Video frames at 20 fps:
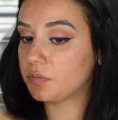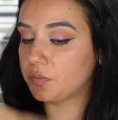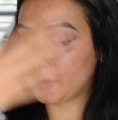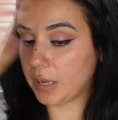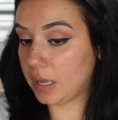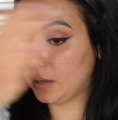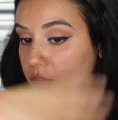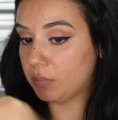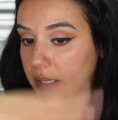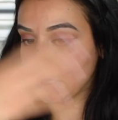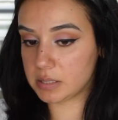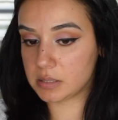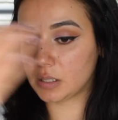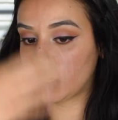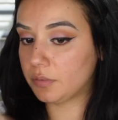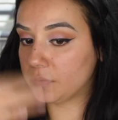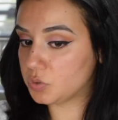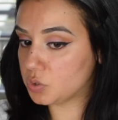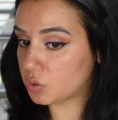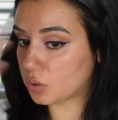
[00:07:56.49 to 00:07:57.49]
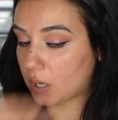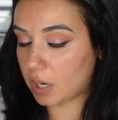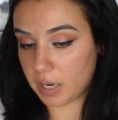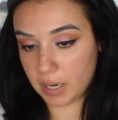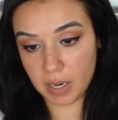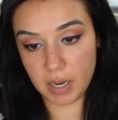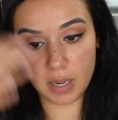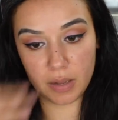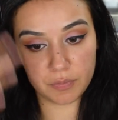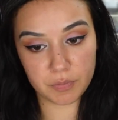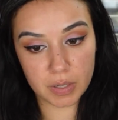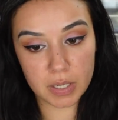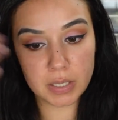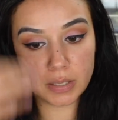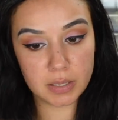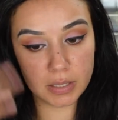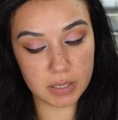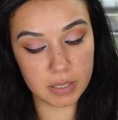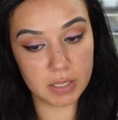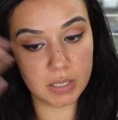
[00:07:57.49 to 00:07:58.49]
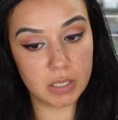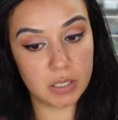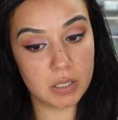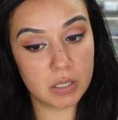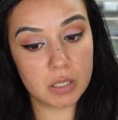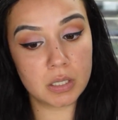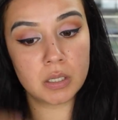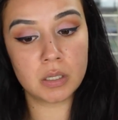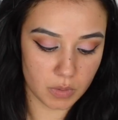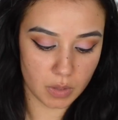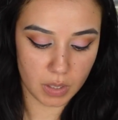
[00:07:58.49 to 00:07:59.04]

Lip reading: fan myself dry if I need,